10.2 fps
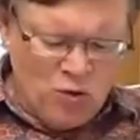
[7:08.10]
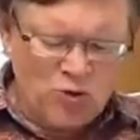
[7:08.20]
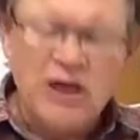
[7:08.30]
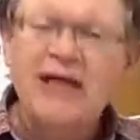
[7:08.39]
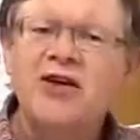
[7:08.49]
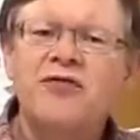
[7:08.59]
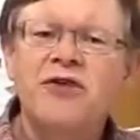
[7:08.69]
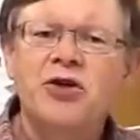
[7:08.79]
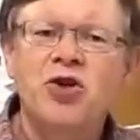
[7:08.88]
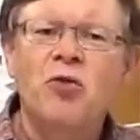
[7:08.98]
will take their
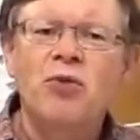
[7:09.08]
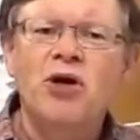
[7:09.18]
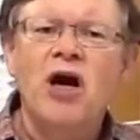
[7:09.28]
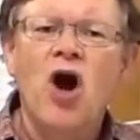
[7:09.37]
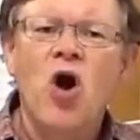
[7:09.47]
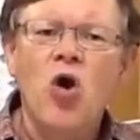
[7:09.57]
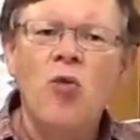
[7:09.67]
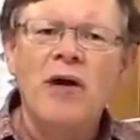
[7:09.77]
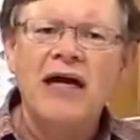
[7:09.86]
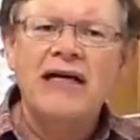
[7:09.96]
field notebook
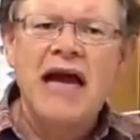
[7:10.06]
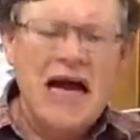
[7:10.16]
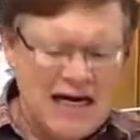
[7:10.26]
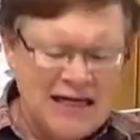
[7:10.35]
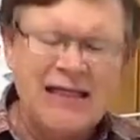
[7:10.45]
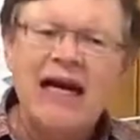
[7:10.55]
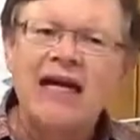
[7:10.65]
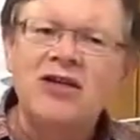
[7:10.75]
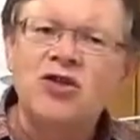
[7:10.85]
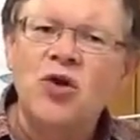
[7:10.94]
home at night
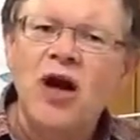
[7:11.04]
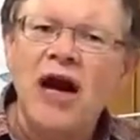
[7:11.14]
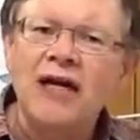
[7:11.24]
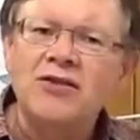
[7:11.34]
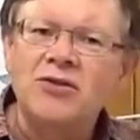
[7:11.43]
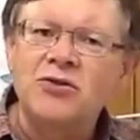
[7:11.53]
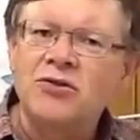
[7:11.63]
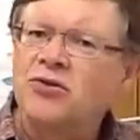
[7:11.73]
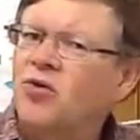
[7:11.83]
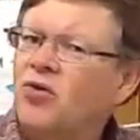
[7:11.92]
and try
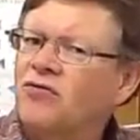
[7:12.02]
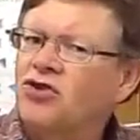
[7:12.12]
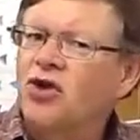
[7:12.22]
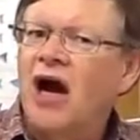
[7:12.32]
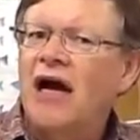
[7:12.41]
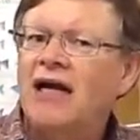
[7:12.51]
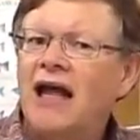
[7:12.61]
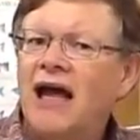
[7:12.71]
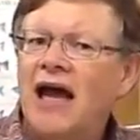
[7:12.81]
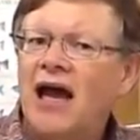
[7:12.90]
to sort of dry
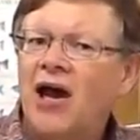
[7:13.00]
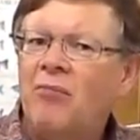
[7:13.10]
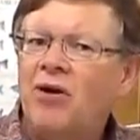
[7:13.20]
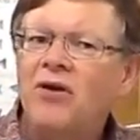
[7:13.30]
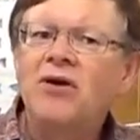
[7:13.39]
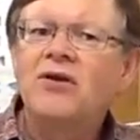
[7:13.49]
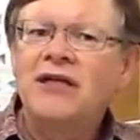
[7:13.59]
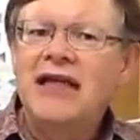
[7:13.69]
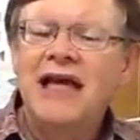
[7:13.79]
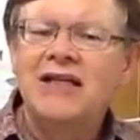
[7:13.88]
lab
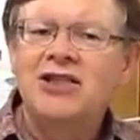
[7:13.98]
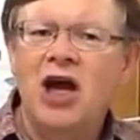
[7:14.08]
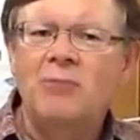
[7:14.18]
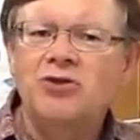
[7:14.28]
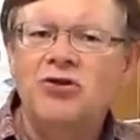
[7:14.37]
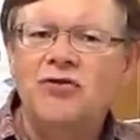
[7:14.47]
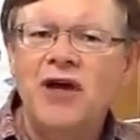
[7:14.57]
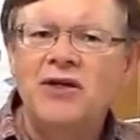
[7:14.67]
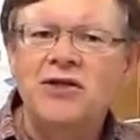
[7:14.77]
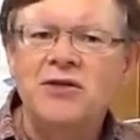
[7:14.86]
the day's
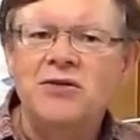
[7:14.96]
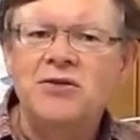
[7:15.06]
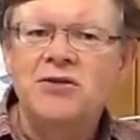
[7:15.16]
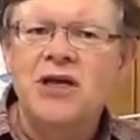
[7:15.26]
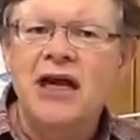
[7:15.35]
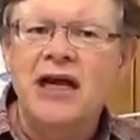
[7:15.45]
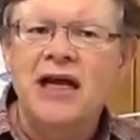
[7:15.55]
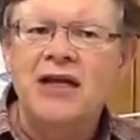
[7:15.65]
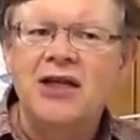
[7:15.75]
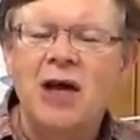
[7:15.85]
observations,
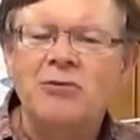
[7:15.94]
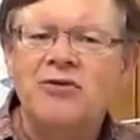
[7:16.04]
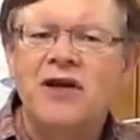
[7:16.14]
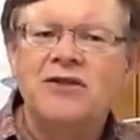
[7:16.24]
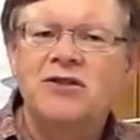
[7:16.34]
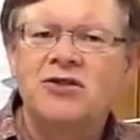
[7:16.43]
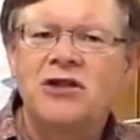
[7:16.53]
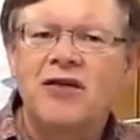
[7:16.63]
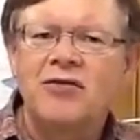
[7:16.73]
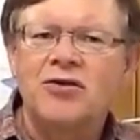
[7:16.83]
and the observations are
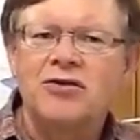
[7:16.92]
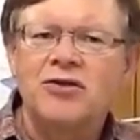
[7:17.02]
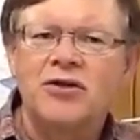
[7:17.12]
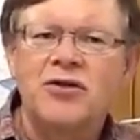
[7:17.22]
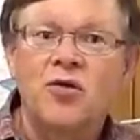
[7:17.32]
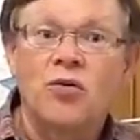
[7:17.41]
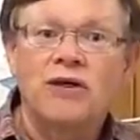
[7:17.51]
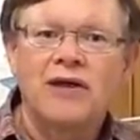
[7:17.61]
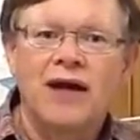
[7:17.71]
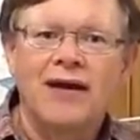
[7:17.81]
never as good
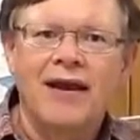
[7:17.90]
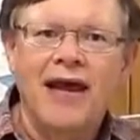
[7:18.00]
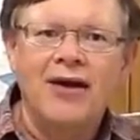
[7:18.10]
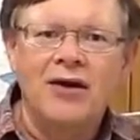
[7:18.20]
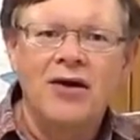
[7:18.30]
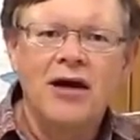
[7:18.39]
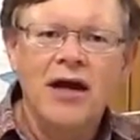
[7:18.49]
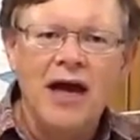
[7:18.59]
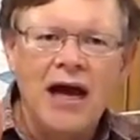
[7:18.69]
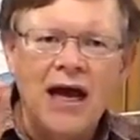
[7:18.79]
when done later
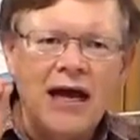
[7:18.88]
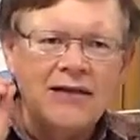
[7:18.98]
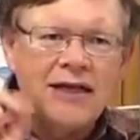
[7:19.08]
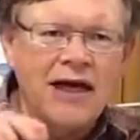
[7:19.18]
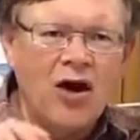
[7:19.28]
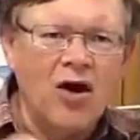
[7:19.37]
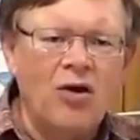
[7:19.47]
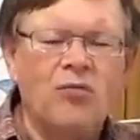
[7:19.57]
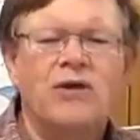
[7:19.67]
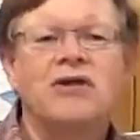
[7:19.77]
as they
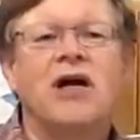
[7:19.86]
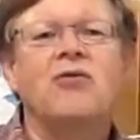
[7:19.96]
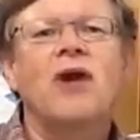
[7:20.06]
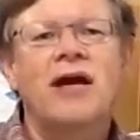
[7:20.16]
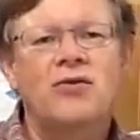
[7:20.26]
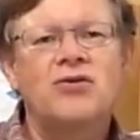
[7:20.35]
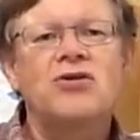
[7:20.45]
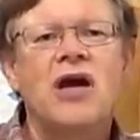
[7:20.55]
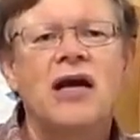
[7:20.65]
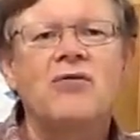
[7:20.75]
are when done right on
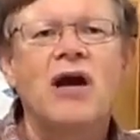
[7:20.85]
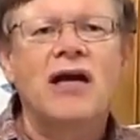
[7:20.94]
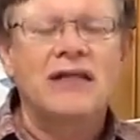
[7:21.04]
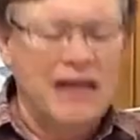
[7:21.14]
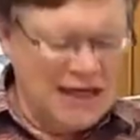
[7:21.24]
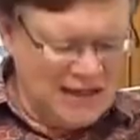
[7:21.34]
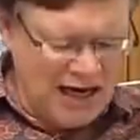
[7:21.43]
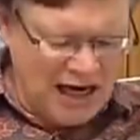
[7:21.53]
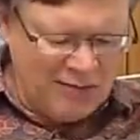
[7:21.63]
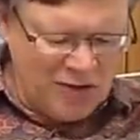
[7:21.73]
site, right at that
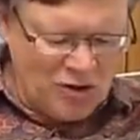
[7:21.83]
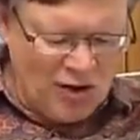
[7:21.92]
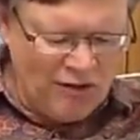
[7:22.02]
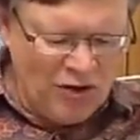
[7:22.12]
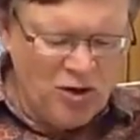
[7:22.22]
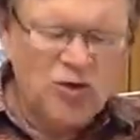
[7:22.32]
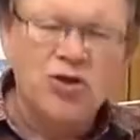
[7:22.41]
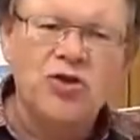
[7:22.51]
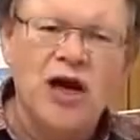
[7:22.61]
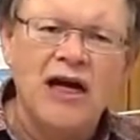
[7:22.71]
time. And so I've learned
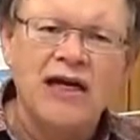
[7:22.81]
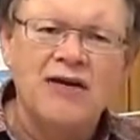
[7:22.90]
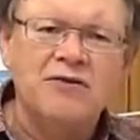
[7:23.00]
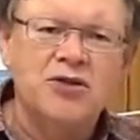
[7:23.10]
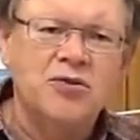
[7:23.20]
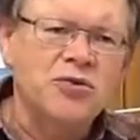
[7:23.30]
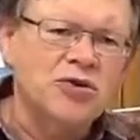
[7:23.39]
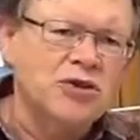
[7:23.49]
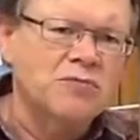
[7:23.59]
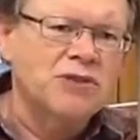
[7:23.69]
to try to give
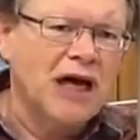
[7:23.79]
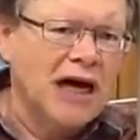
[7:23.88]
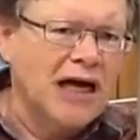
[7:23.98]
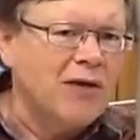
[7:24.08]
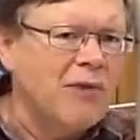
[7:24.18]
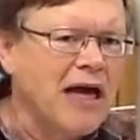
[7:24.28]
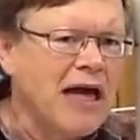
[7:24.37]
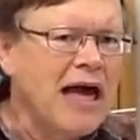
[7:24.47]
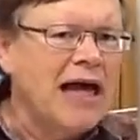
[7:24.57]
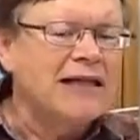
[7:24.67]
students some
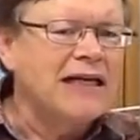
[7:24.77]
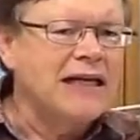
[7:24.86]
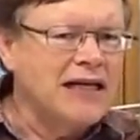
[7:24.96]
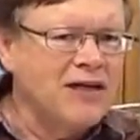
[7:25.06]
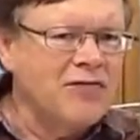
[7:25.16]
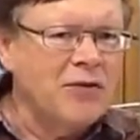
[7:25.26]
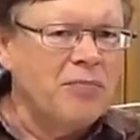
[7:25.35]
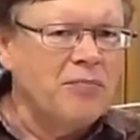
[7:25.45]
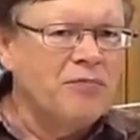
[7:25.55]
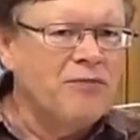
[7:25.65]
time at the end of
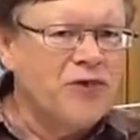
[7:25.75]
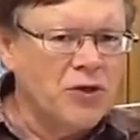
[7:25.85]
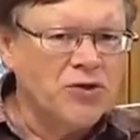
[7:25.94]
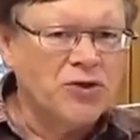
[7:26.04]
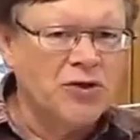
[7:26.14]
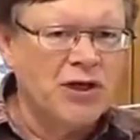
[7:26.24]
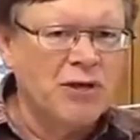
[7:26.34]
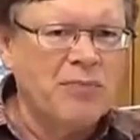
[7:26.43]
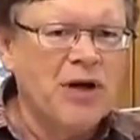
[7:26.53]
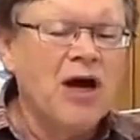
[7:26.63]
the field
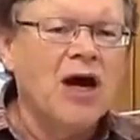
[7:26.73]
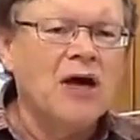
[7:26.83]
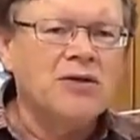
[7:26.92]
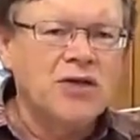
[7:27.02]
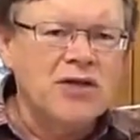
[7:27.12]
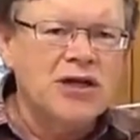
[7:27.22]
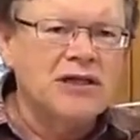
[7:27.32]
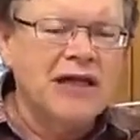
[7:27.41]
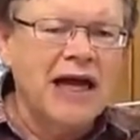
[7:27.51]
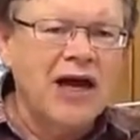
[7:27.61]
trip to
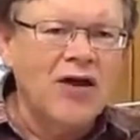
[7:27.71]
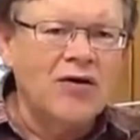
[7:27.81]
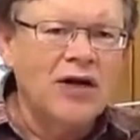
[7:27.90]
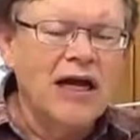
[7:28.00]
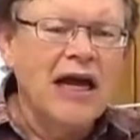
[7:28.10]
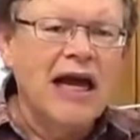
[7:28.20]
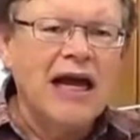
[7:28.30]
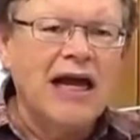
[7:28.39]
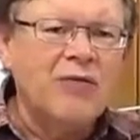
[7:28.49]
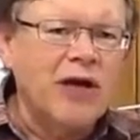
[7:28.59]
sit down
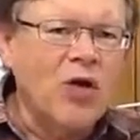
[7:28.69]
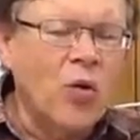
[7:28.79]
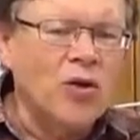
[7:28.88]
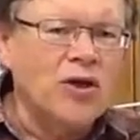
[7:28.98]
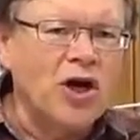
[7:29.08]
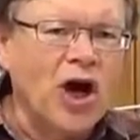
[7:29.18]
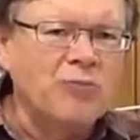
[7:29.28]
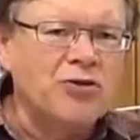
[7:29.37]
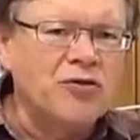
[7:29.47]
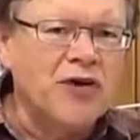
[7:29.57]
and record their
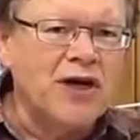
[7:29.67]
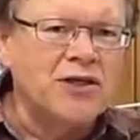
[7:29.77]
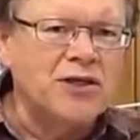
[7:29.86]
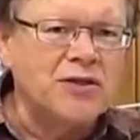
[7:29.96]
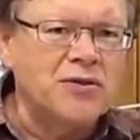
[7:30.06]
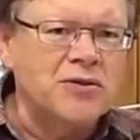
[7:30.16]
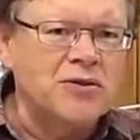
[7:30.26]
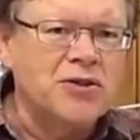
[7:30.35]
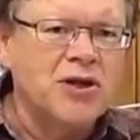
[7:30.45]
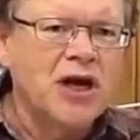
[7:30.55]

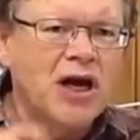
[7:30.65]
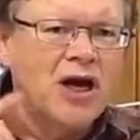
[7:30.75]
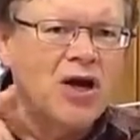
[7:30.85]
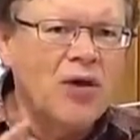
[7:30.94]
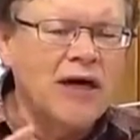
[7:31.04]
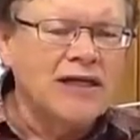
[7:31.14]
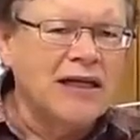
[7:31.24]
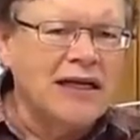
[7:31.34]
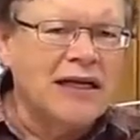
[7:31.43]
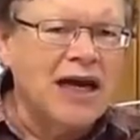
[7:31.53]
observations right
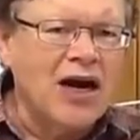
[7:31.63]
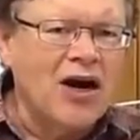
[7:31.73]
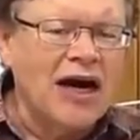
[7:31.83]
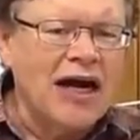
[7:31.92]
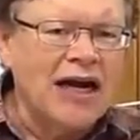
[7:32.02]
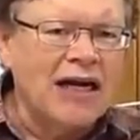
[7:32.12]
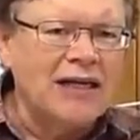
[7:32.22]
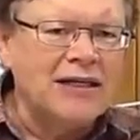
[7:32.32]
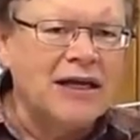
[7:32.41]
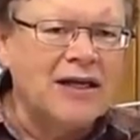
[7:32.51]
then and there,
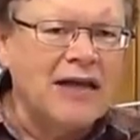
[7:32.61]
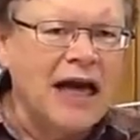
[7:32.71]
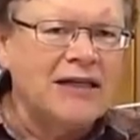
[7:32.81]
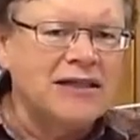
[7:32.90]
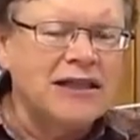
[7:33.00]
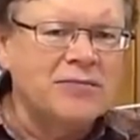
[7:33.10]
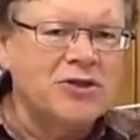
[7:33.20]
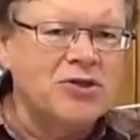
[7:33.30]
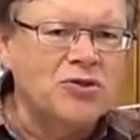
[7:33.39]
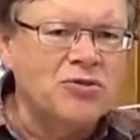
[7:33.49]
and that
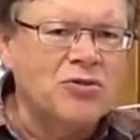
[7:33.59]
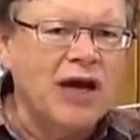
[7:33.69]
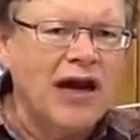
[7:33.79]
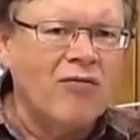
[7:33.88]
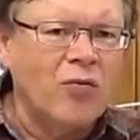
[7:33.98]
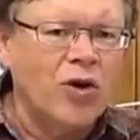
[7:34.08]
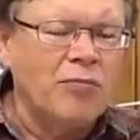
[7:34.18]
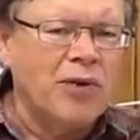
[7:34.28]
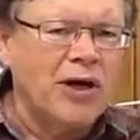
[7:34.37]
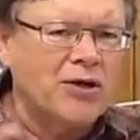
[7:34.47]
seems to have
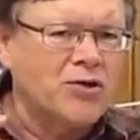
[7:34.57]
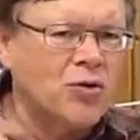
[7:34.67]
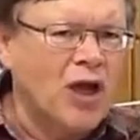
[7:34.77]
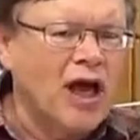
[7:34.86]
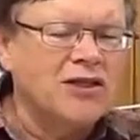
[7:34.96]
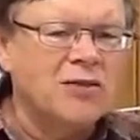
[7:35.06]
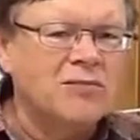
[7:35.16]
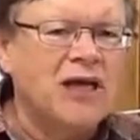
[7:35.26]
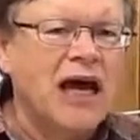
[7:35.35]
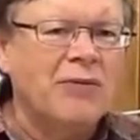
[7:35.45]
worked better, to allot
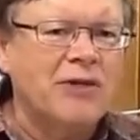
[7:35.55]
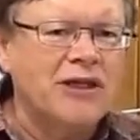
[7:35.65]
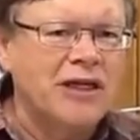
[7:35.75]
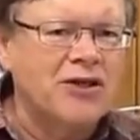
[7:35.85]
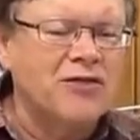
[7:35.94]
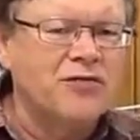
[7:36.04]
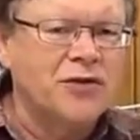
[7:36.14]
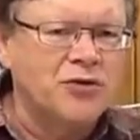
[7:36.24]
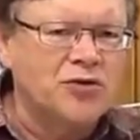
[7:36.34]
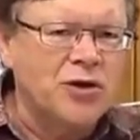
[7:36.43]
some time at the end of the
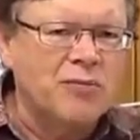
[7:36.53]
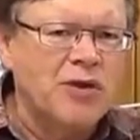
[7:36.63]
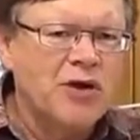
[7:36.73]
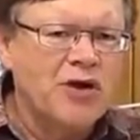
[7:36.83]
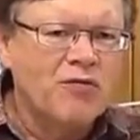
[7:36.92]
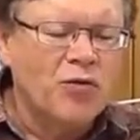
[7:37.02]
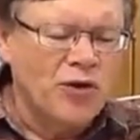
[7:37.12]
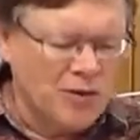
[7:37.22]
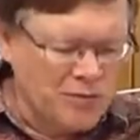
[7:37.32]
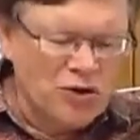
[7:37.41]
field trip
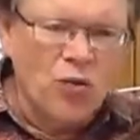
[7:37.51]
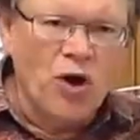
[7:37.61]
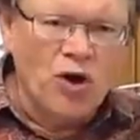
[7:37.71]
for them to